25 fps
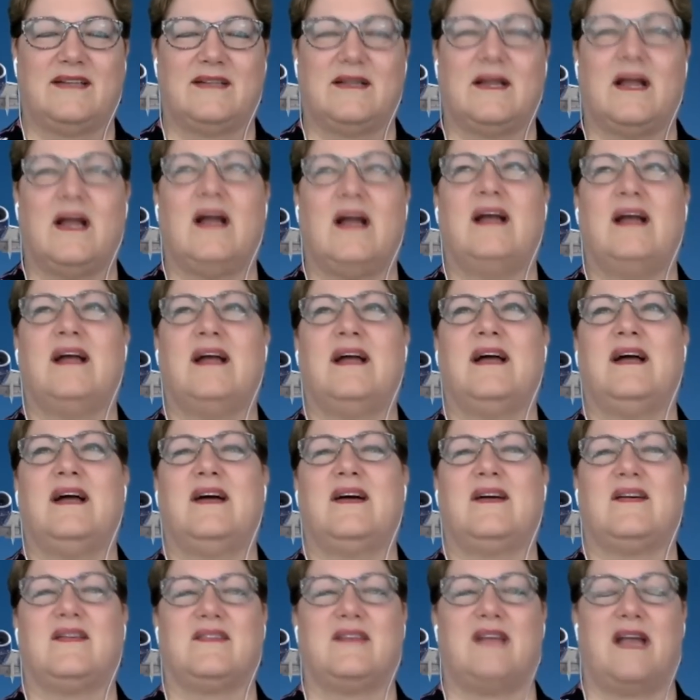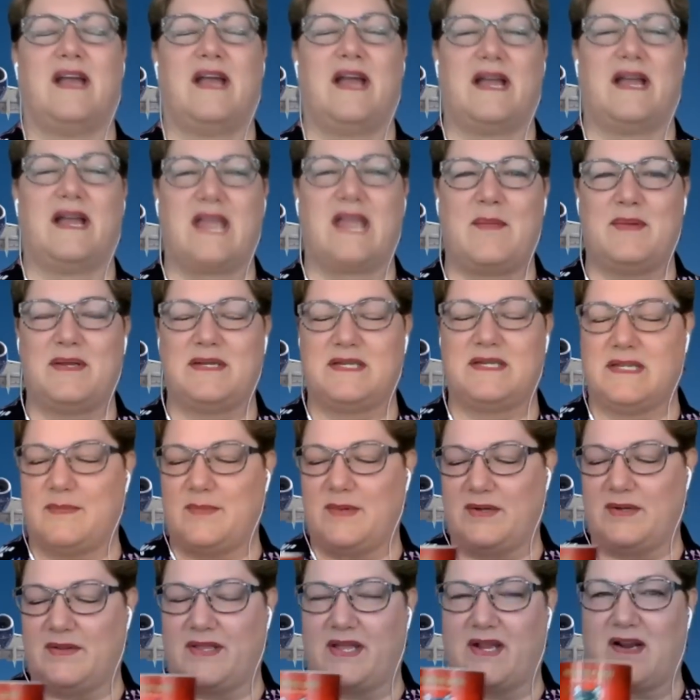Oh, yeah, yeah, I came into the
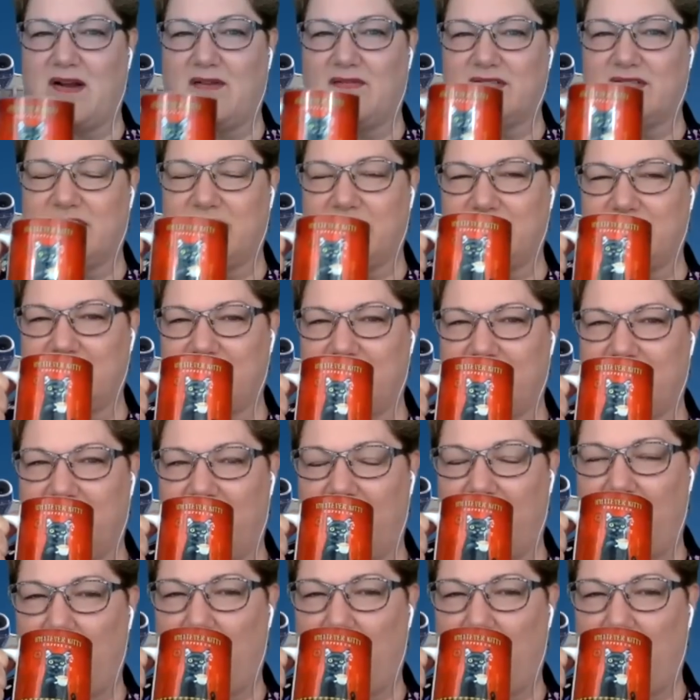middle of that conversation. Yeah,